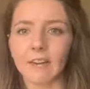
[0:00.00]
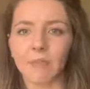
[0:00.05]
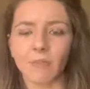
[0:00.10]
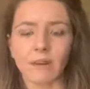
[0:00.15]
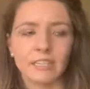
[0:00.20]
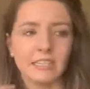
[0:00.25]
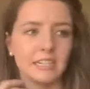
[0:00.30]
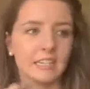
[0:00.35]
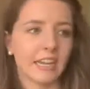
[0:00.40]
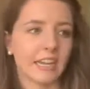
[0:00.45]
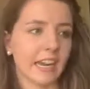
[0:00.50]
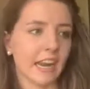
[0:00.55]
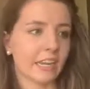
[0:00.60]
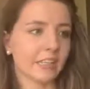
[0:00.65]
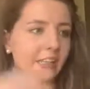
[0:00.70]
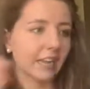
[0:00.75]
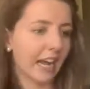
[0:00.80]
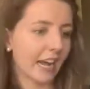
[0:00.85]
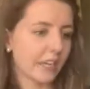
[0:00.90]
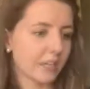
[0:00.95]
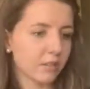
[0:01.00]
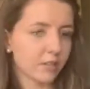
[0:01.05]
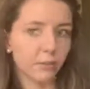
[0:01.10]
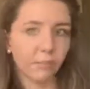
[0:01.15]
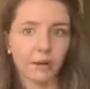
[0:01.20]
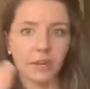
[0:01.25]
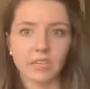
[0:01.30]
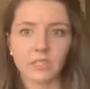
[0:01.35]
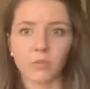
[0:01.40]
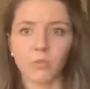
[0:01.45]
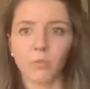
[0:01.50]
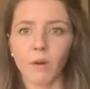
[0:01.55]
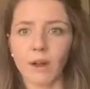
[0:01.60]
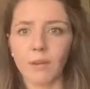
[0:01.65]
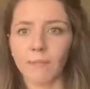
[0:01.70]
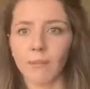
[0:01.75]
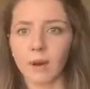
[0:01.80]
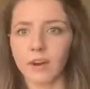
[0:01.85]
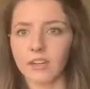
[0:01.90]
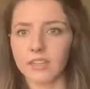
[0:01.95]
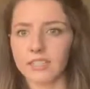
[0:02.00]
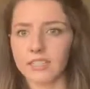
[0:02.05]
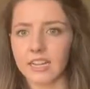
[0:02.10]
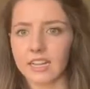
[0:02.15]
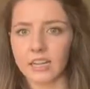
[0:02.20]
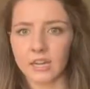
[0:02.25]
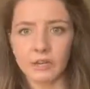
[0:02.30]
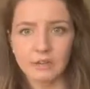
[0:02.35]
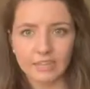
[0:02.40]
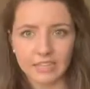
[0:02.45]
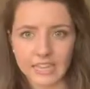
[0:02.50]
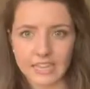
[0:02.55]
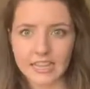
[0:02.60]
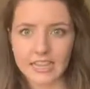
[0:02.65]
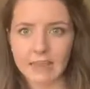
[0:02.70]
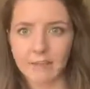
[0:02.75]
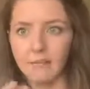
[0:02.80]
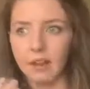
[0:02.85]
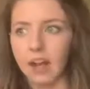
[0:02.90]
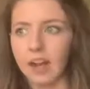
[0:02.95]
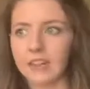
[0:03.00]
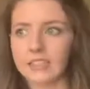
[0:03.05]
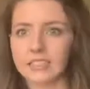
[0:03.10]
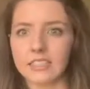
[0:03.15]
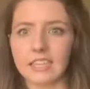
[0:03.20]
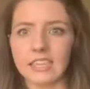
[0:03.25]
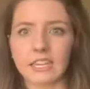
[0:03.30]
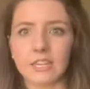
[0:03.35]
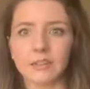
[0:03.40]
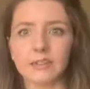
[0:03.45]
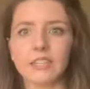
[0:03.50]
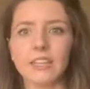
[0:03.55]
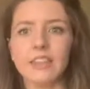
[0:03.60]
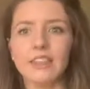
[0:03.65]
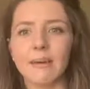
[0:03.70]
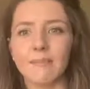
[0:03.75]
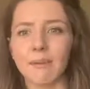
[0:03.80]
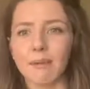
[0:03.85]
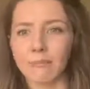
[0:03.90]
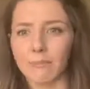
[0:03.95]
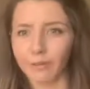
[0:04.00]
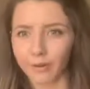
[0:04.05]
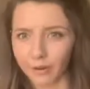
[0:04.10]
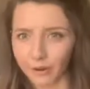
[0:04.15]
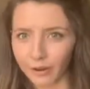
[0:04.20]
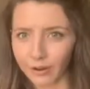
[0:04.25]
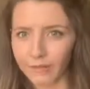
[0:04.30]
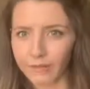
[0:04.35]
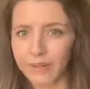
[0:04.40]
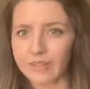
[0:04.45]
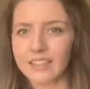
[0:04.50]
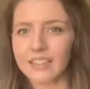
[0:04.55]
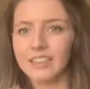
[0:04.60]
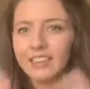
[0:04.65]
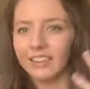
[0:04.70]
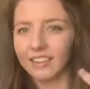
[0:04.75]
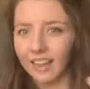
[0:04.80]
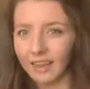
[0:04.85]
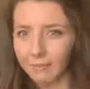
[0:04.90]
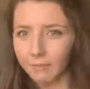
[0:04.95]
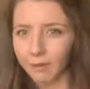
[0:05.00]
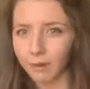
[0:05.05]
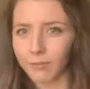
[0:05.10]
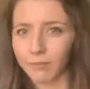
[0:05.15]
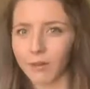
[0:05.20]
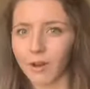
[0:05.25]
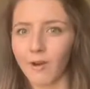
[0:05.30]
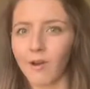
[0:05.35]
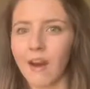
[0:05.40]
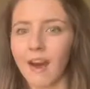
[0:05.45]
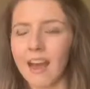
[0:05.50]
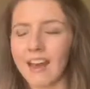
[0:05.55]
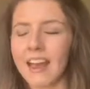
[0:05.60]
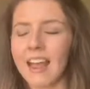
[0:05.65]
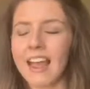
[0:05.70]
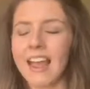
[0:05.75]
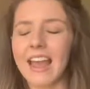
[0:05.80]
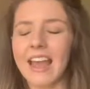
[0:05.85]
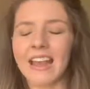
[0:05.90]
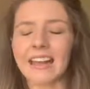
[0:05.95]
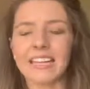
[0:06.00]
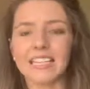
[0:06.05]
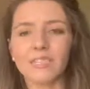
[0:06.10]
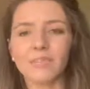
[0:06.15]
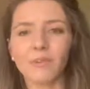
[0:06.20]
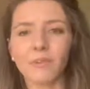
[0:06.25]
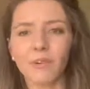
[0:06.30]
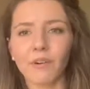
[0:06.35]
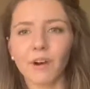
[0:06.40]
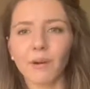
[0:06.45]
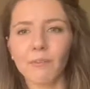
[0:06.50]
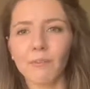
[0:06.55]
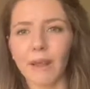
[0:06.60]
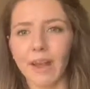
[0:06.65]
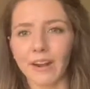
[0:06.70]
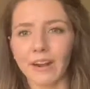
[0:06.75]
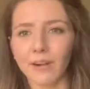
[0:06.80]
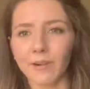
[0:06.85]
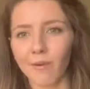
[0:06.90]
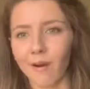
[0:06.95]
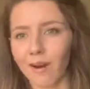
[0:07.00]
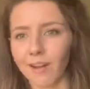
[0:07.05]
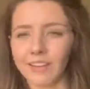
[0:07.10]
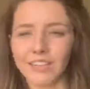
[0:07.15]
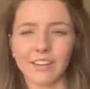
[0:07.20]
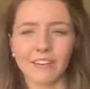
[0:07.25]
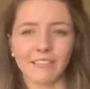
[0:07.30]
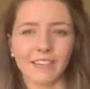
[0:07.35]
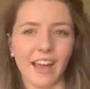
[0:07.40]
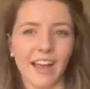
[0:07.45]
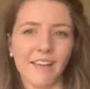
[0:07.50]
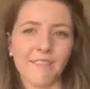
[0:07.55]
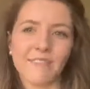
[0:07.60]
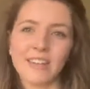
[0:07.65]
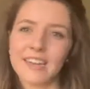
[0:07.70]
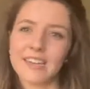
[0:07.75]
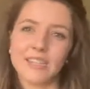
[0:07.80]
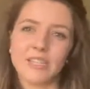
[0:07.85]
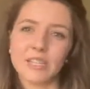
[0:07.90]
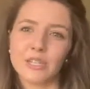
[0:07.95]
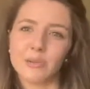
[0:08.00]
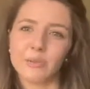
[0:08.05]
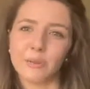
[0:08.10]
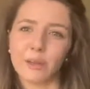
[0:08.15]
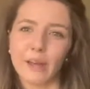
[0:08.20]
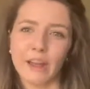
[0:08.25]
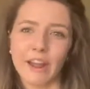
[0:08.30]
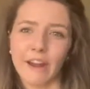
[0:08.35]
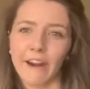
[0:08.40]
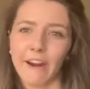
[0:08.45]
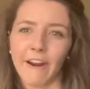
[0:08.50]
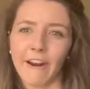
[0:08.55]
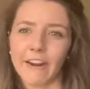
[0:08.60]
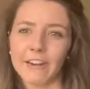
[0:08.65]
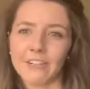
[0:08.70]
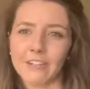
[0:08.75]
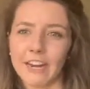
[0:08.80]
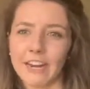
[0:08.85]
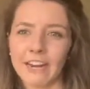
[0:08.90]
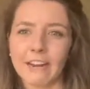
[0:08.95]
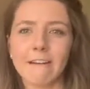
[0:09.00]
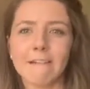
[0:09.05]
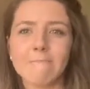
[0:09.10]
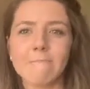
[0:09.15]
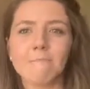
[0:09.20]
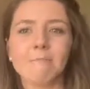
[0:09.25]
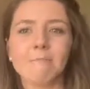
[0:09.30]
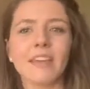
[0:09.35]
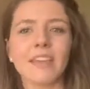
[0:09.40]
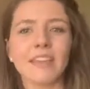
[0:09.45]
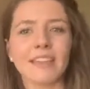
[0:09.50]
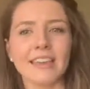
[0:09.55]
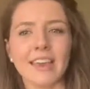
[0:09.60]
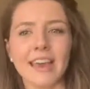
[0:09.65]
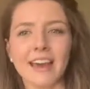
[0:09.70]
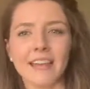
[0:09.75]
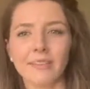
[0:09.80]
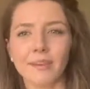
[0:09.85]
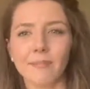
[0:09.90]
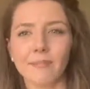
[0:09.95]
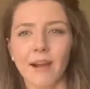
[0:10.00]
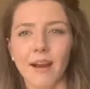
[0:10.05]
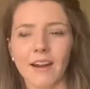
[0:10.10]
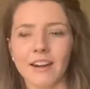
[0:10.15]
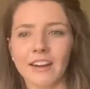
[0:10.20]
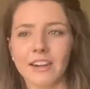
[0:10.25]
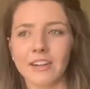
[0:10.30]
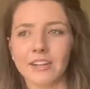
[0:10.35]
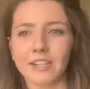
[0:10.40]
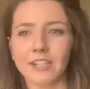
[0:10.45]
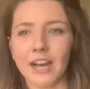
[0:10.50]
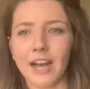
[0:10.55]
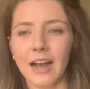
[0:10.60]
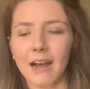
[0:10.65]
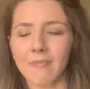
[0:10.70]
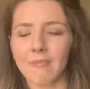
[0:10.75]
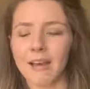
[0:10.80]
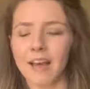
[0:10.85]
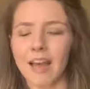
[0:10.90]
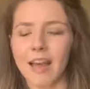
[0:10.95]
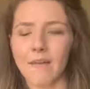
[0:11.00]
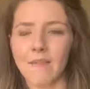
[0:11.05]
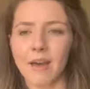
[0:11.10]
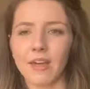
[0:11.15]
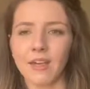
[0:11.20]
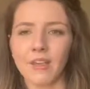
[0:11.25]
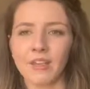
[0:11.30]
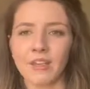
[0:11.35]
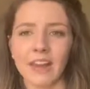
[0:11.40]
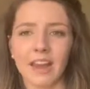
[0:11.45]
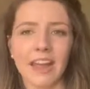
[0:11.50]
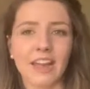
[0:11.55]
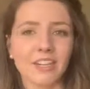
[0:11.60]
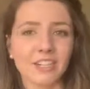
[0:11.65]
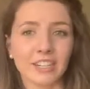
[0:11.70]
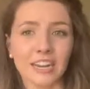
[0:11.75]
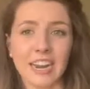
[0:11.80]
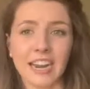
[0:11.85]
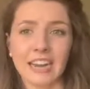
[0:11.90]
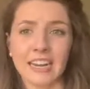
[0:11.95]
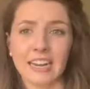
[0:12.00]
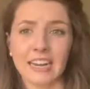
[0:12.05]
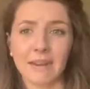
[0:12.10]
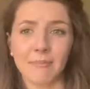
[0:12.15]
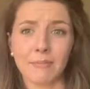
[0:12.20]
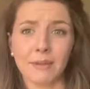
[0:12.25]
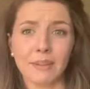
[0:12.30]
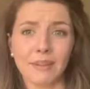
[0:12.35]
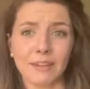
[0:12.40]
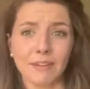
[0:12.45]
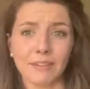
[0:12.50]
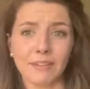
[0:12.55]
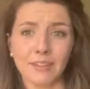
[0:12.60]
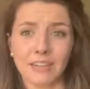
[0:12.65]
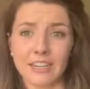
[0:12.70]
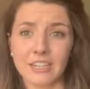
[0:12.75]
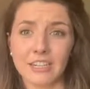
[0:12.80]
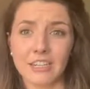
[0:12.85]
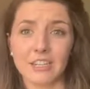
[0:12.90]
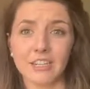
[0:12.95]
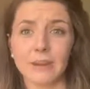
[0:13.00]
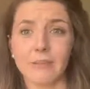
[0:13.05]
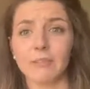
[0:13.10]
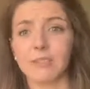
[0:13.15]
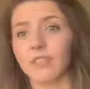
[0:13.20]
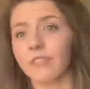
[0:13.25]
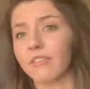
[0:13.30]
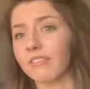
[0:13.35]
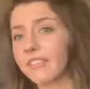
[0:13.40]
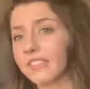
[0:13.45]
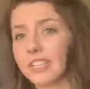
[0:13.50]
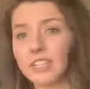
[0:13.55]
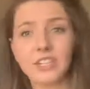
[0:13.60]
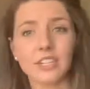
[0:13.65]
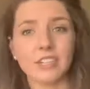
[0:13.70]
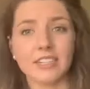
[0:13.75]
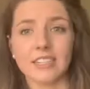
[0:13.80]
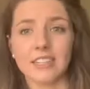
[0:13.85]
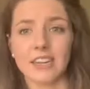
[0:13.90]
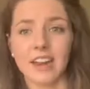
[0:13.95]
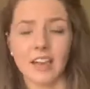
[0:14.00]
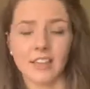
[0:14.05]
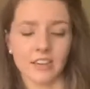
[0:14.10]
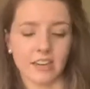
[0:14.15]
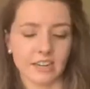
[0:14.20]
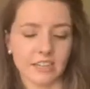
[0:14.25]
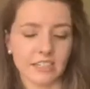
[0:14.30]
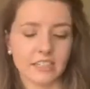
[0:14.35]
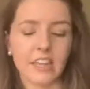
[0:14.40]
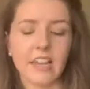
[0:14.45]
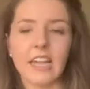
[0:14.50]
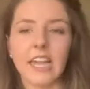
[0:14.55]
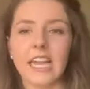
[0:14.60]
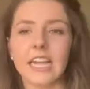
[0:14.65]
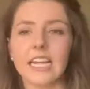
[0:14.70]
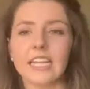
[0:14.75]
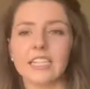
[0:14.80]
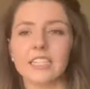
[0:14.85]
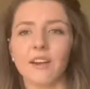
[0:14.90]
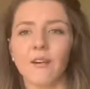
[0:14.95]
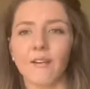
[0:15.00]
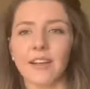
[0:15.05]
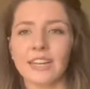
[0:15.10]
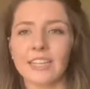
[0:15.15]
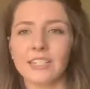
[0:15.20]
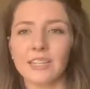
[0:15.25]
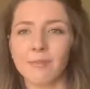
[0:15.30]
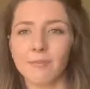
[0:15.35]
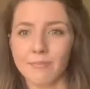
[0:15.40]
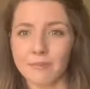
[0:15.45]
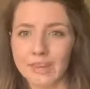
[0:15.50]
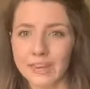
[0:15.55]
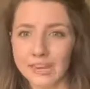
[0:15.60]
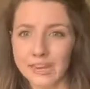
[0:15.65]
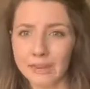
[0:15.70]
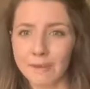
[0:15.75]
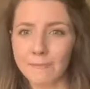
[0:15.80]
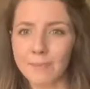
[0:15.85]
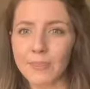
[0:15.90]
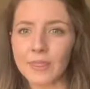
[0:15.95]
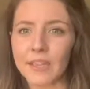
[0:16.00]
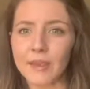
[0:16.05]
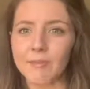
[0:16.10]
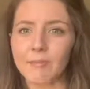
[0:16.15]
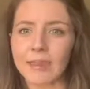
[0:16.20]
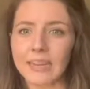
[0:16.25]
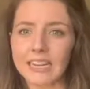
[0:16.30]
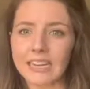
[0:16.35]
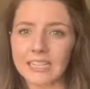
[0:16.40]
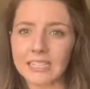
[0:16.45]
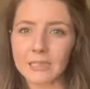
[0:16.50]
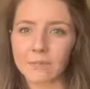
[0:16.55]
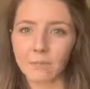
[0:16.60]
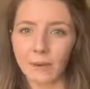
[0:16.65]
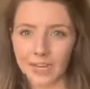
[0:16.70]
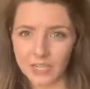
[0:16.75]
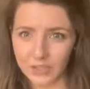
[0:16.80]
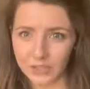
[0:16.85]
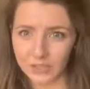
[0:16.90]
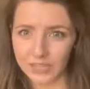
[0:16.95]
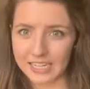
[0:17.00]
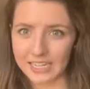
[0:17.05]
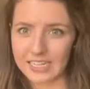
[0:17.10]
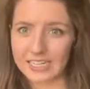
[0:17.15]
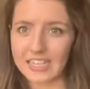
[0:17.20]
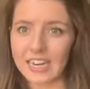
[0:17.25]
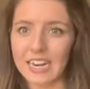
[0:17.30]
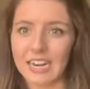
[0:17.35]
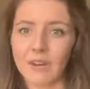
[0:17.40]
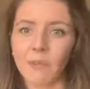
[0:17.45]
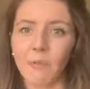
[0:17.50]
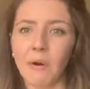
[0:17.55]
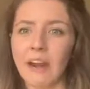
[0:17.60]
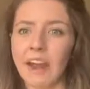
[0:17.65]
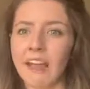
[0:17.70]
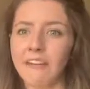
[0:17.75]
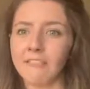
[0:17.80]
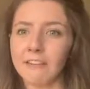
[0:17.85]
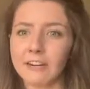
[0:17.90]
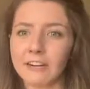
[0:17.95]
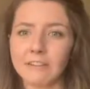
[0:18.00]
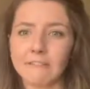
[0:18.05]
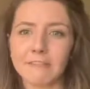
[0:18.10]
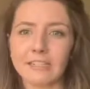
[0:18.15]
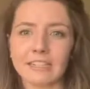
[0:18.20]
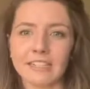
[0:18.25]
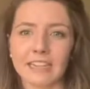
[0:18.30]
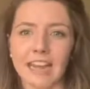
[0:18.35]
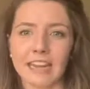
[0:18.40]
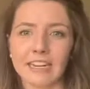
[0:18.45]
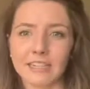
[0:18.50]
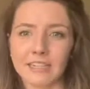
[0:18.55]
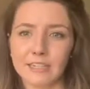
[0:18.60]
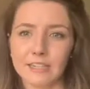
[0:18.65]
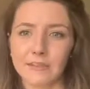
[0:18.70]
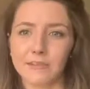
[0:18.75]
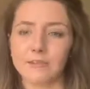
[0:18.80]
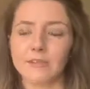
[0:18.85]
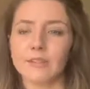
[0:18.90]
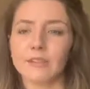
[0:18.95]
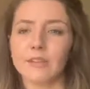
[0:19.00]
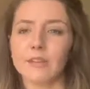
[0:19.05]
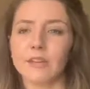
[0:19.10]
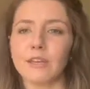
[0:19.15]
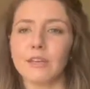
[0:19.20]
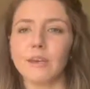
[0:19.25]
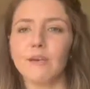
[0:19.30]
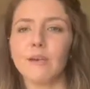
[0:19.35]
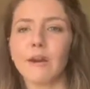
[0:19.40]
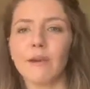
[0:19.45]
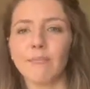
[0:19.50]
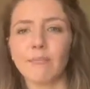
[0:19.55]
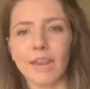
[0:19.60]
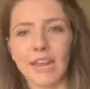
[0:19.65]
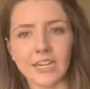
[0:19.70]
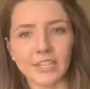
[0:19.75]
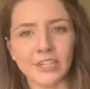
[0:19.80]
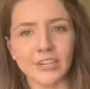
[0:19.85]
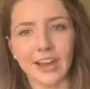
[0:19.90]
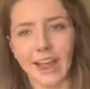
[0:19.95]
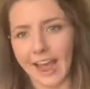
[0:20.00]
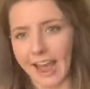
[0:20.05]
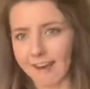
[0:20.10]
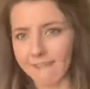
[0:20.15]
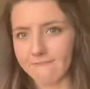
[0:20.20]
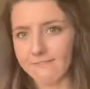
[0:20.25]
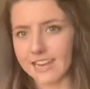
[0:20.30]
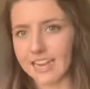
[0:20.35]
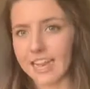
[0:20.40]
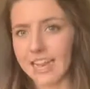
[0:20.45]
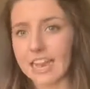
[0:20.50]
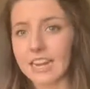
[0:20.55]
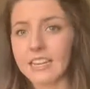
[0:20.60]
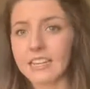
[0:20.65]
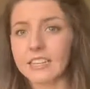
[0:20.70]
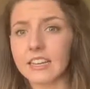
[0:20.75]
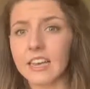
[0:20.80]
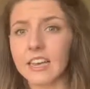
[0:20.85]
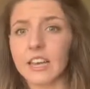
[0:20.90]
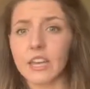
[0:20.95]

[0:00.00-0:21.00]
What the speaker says: It wasn't like a classroom, but it's one person. You see them constantly, you see them improve, you see the light bulb go on, and it's for a better quality of life, and it's just really encouraging. The other part of your job, other than educating and building relationships with physicians and others, is going to be being a specialist in whatever you decide to do. So you are a patient advocate.